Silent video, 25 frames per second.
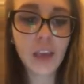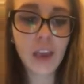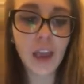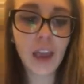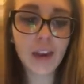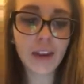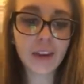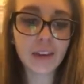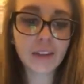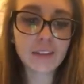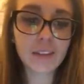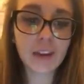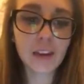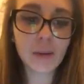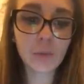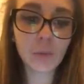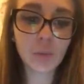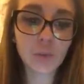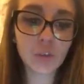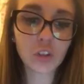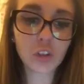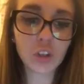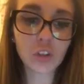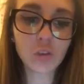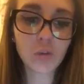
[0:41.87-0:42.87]
An example
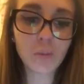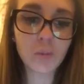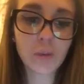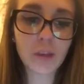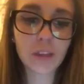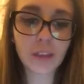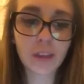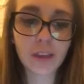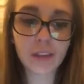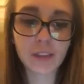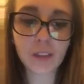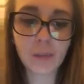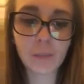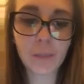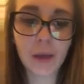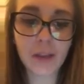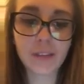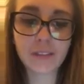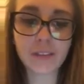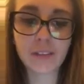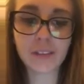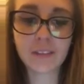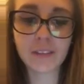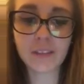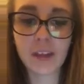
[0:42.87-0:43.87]
too would be the
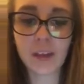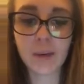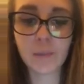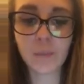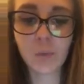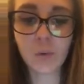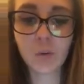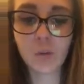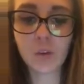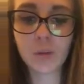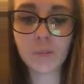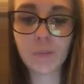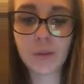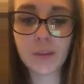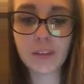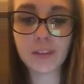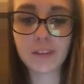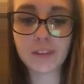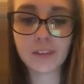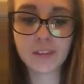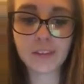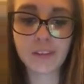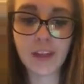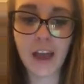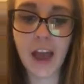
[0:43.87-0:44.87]
best example could be the
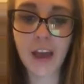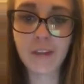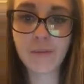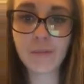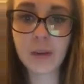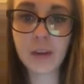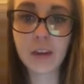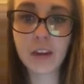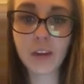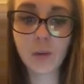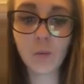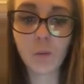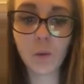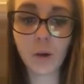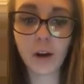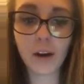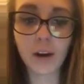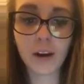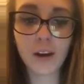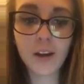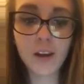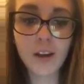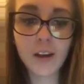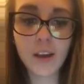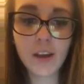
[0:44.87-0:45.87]
staff meeting where